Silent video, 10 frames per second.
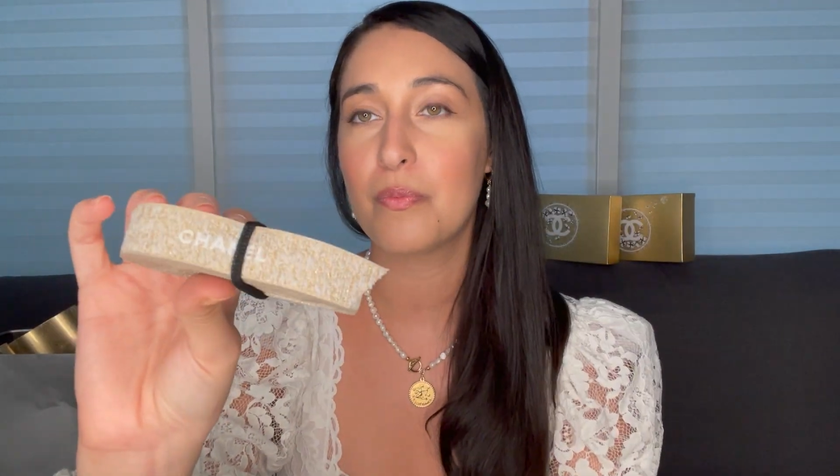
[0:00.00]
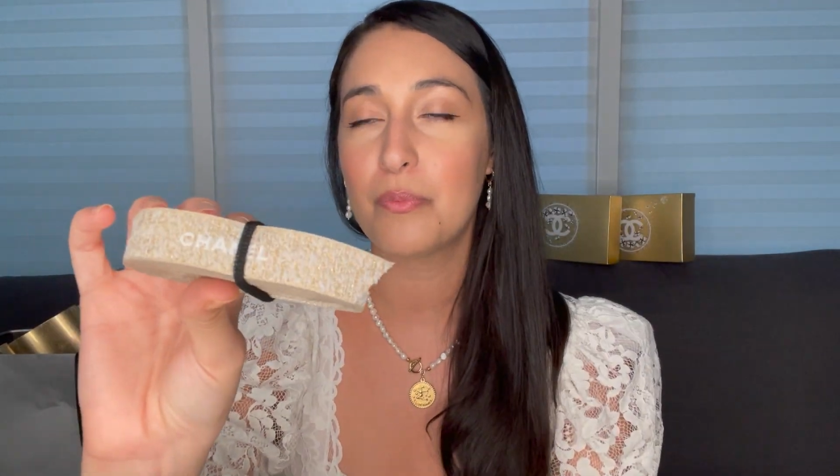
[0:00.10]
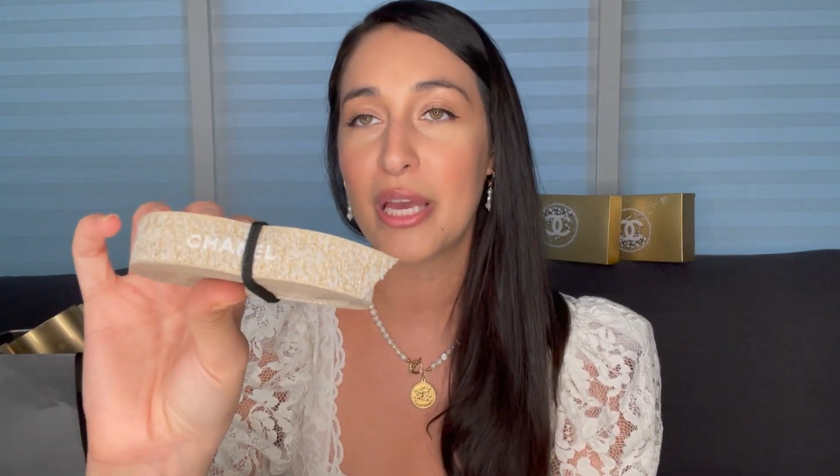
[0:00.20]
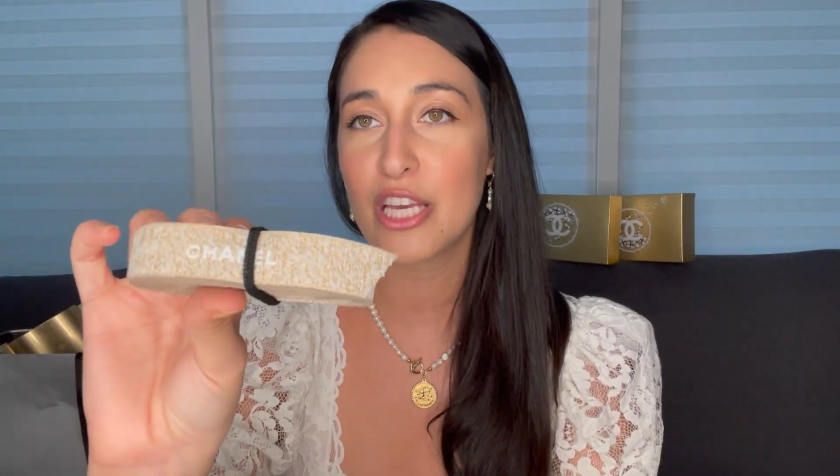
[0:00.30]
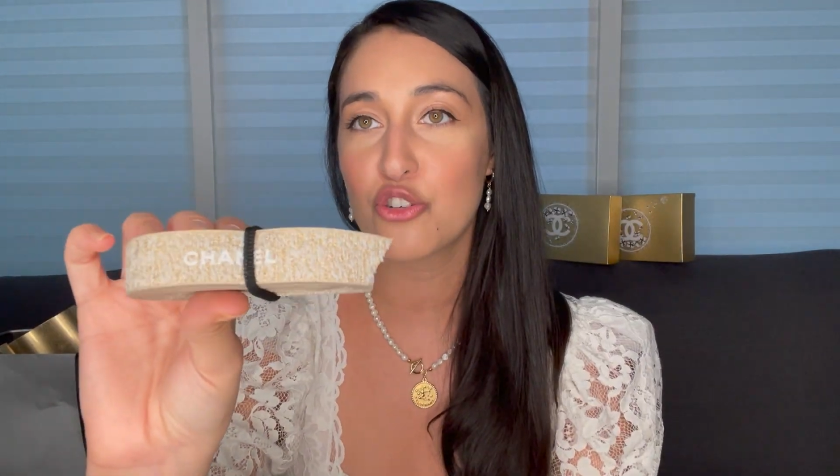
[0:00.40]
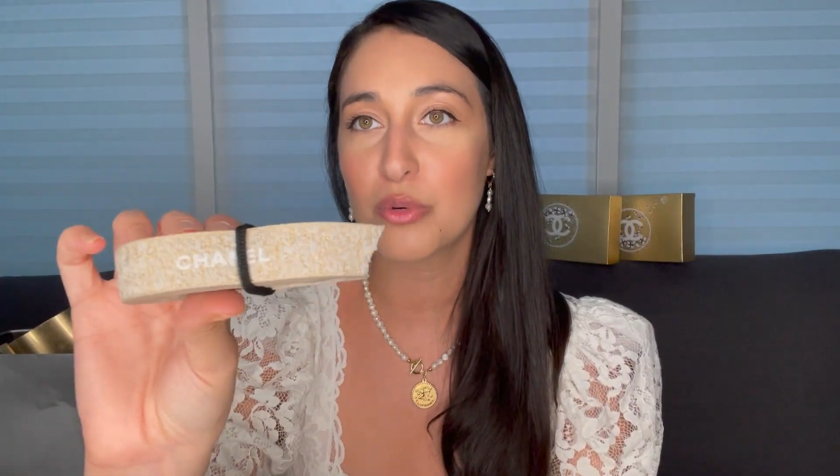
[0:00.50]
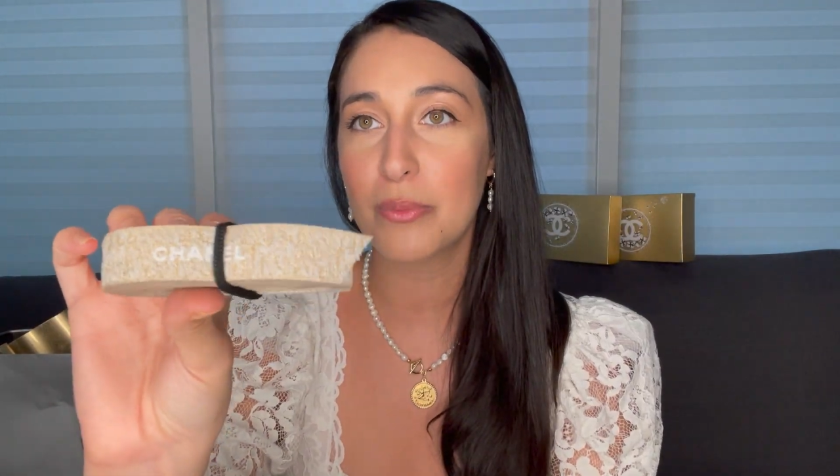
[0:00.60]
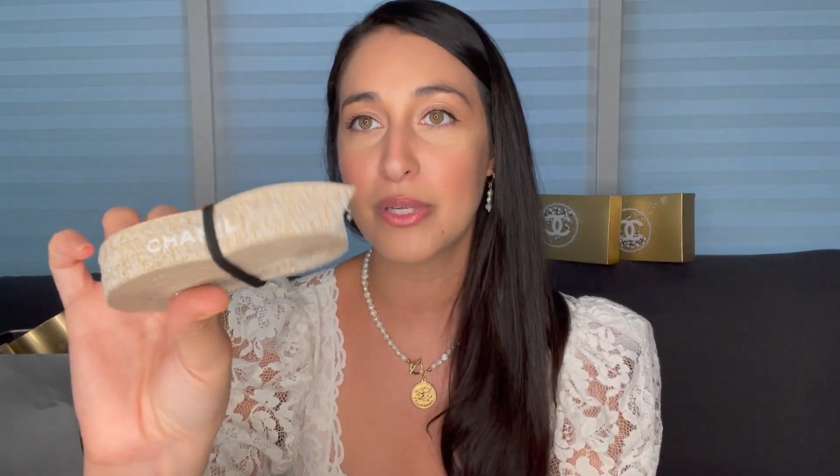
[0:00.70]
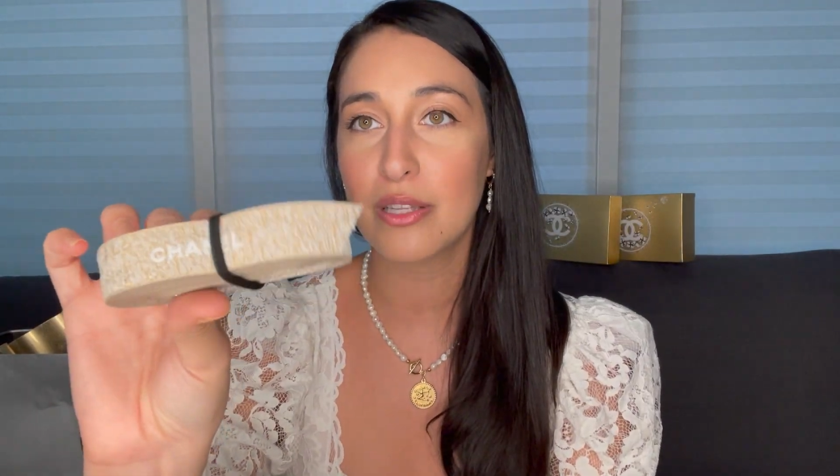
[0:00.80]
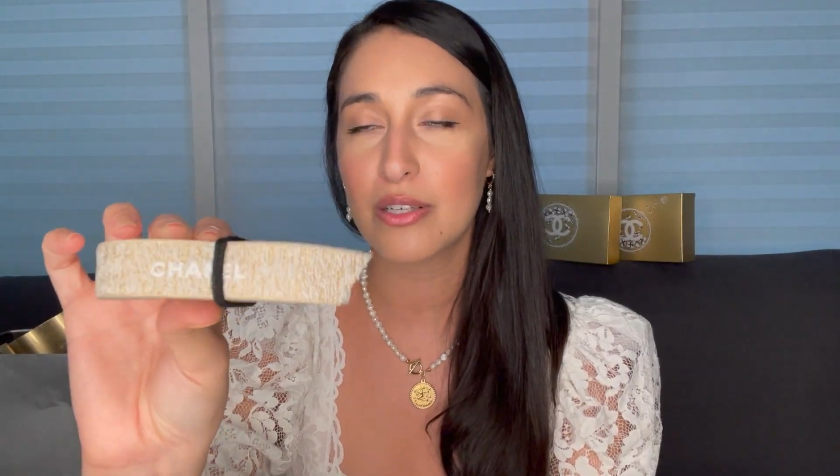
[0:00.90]
beige
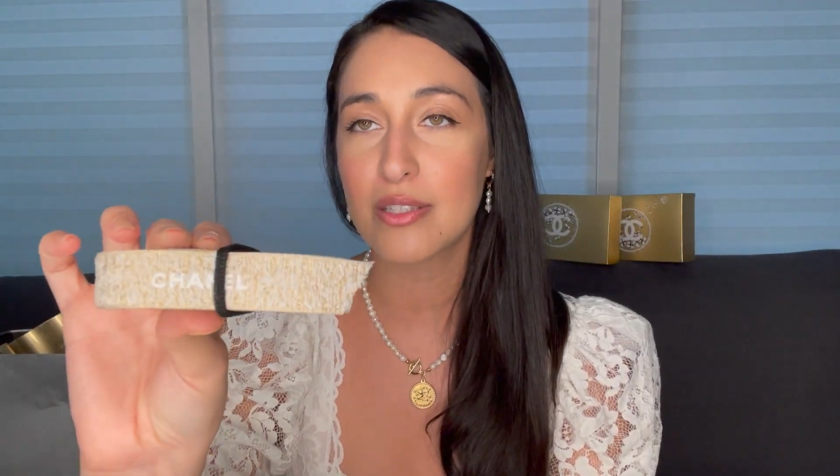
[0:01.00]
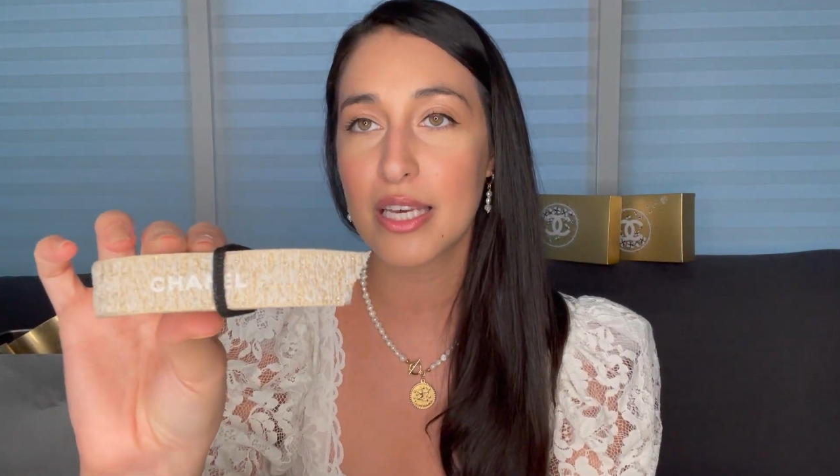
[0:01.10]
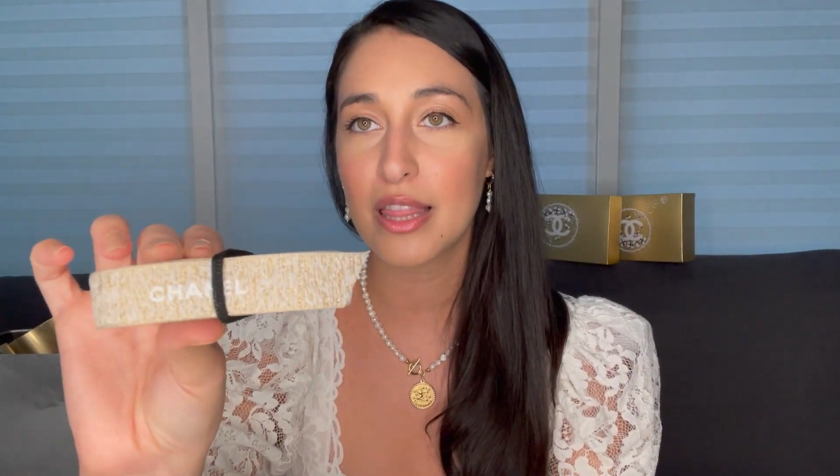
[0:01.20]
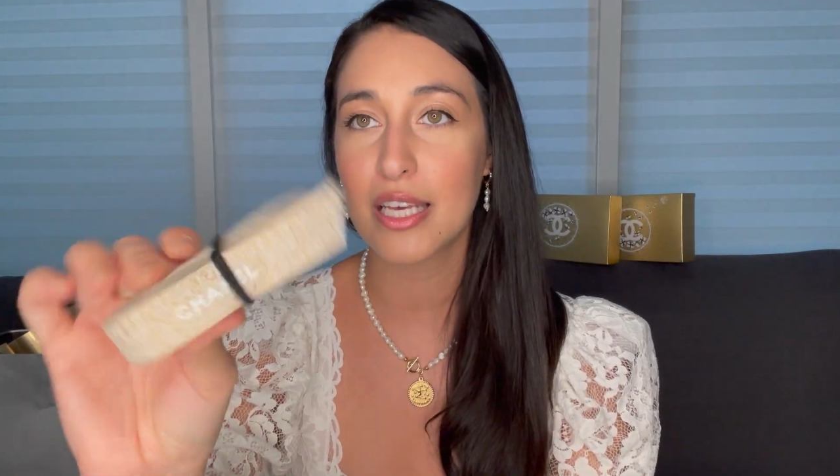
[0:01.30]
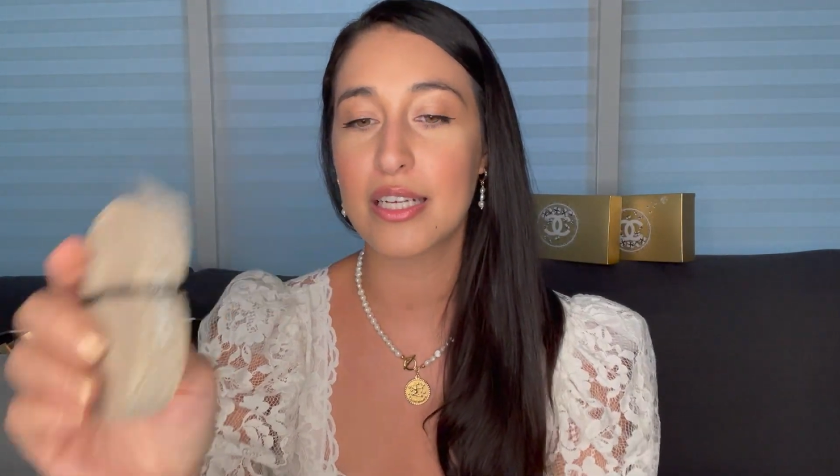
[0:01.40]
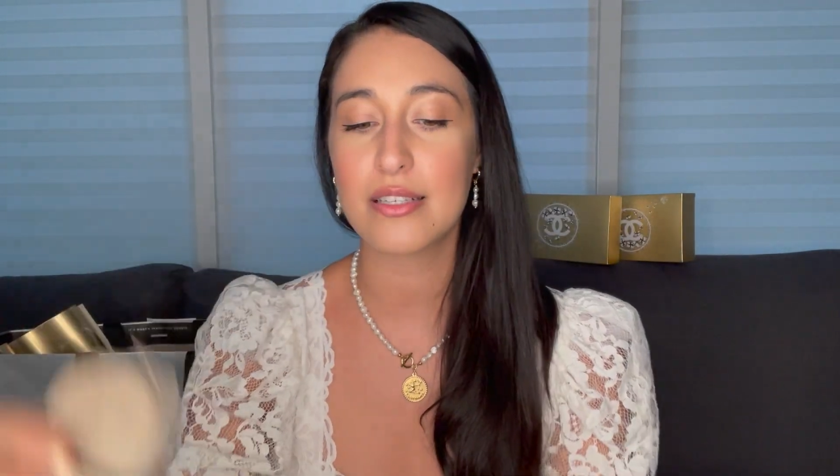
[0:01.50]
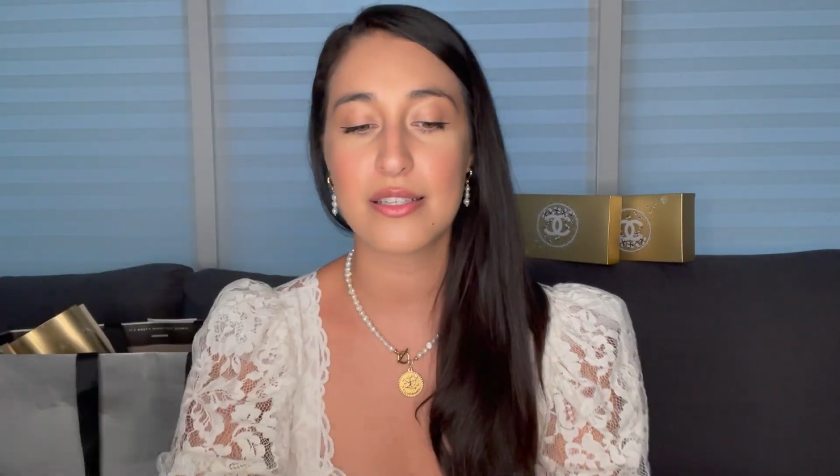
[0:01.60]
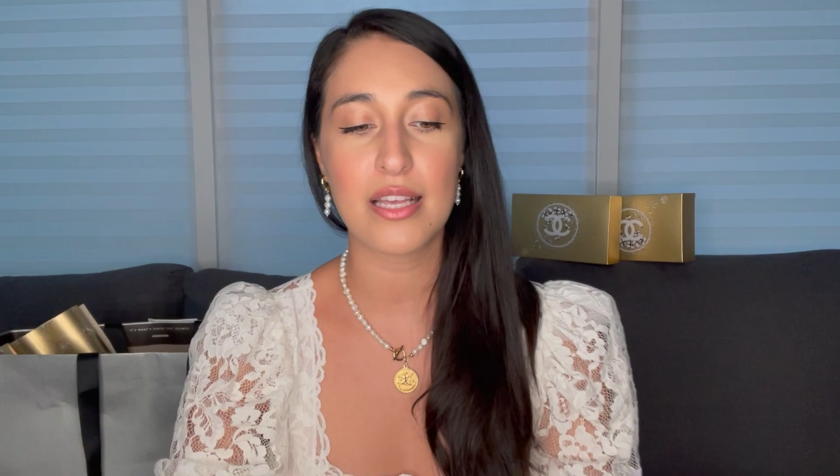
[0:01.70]
ribbon looks like this,